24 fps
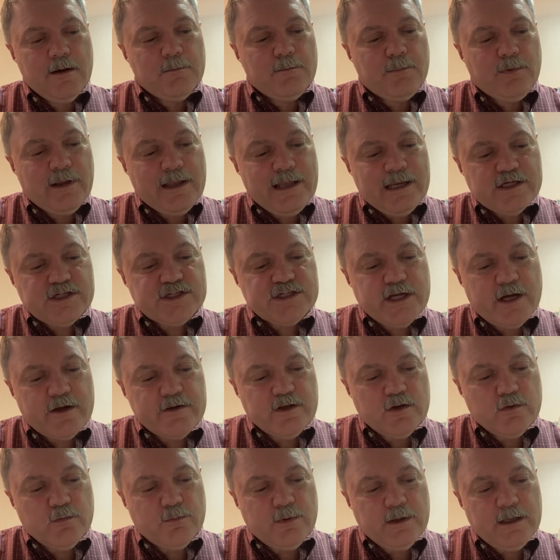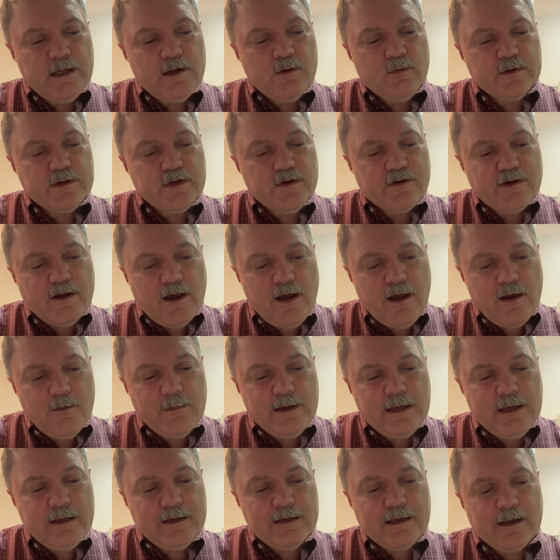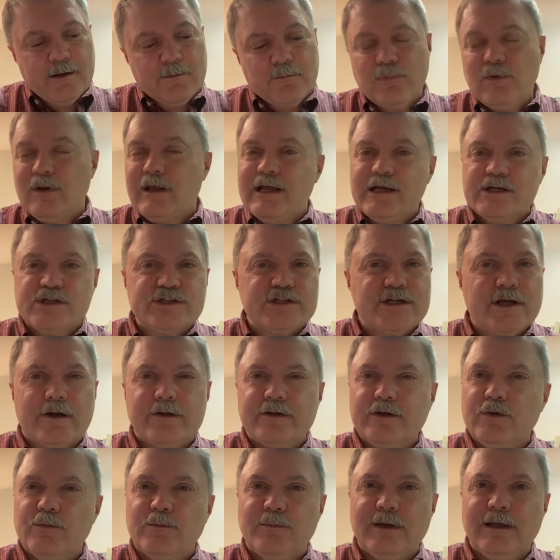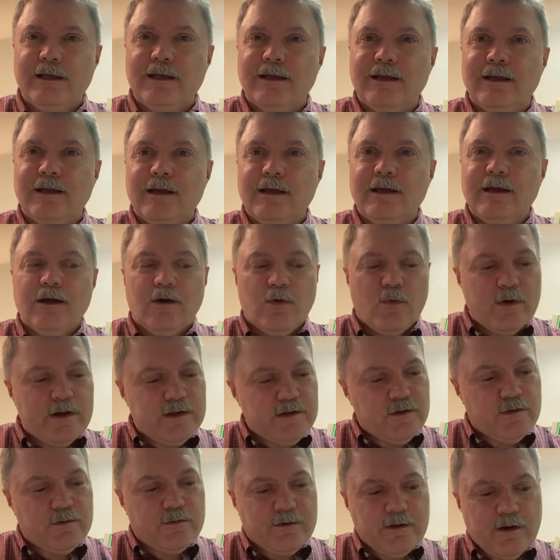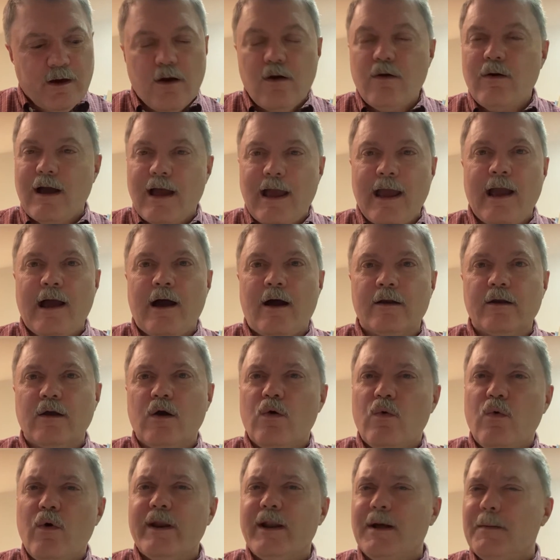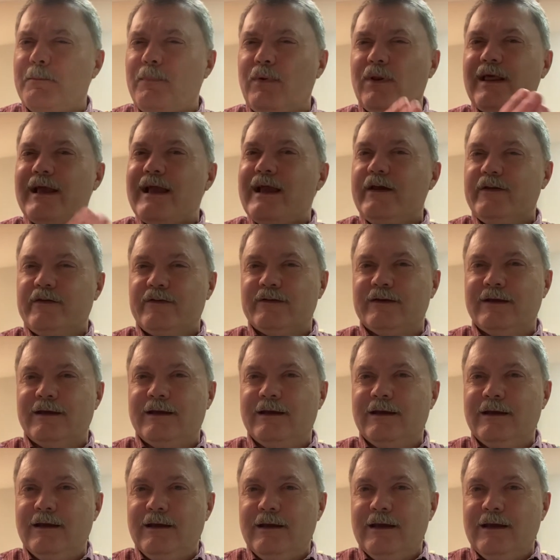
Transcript: Blessed shall you be when you come in, and blessed shall you be when you go out. What a blessing,